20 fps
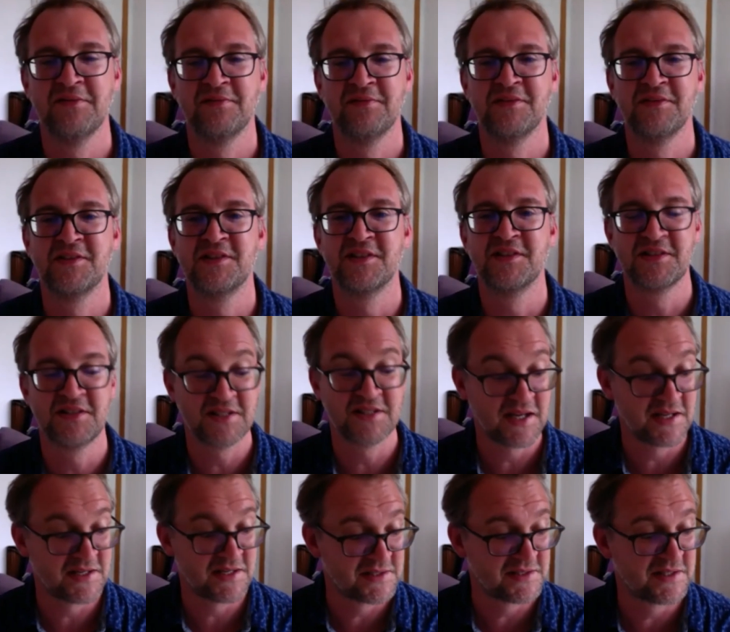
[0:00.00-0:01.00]
which is
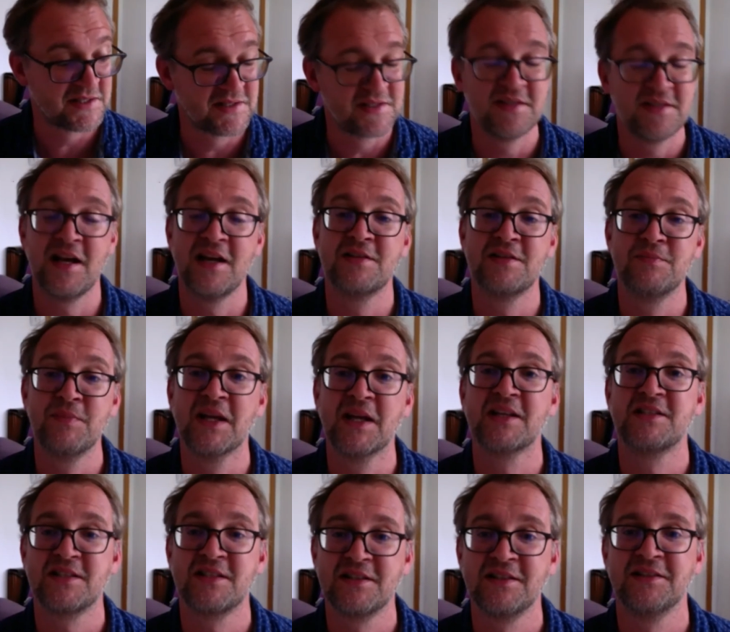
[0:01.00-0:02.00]
it's a nice
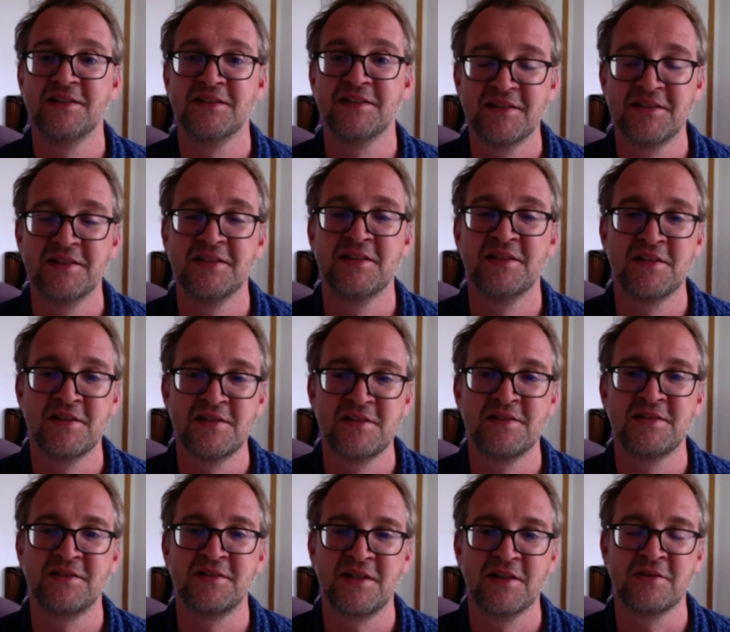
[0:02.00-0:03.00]
mix.
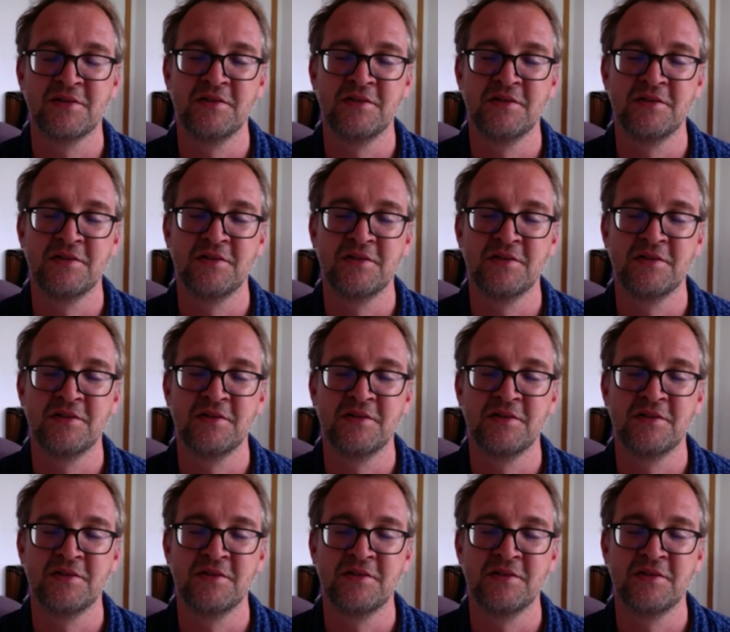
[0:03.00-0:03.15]
It's really